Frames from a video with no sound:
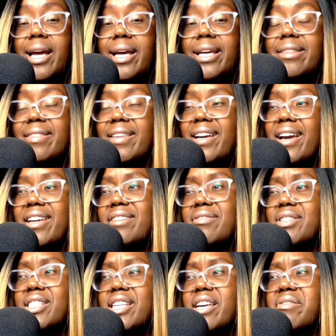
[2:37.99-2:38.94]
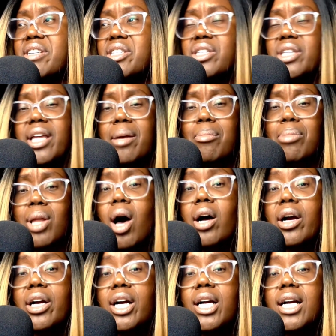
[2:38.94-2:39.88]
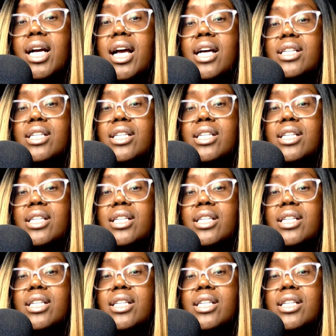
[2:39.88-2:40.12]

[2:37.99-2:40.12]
I think I even saved it to like Blogger.